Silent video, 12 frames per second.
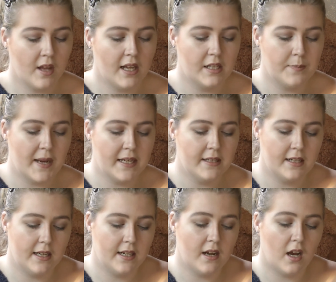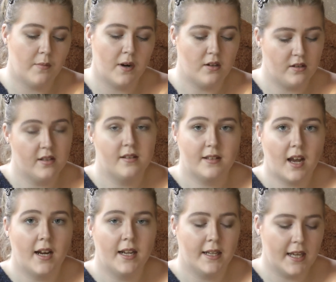it's basically an eyebrow, it's a
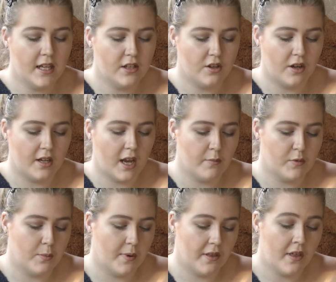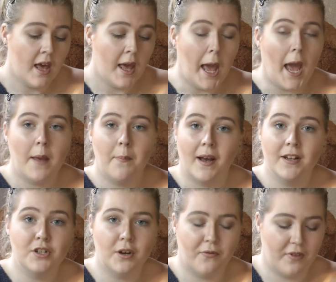styling kit, so it comes with a
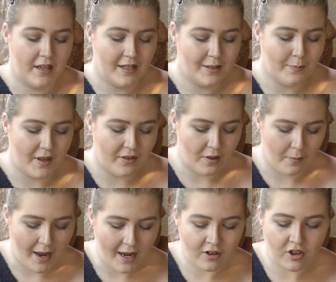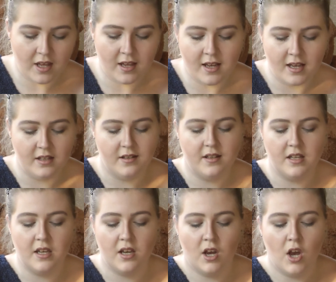bunch of things, but the main thing is
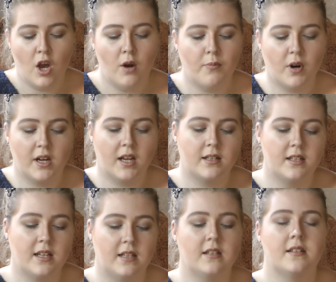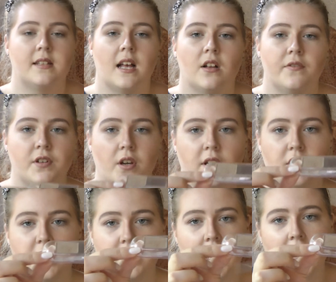the product itself. So it
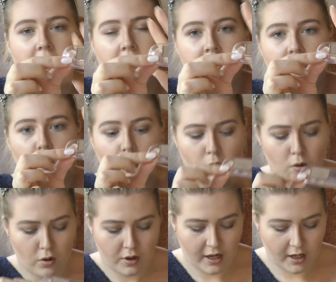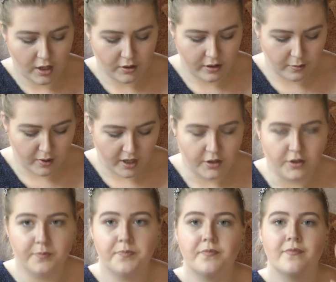just has, oh, there goes the brush.
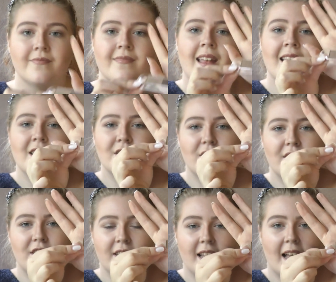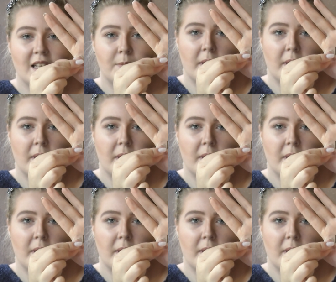So it just has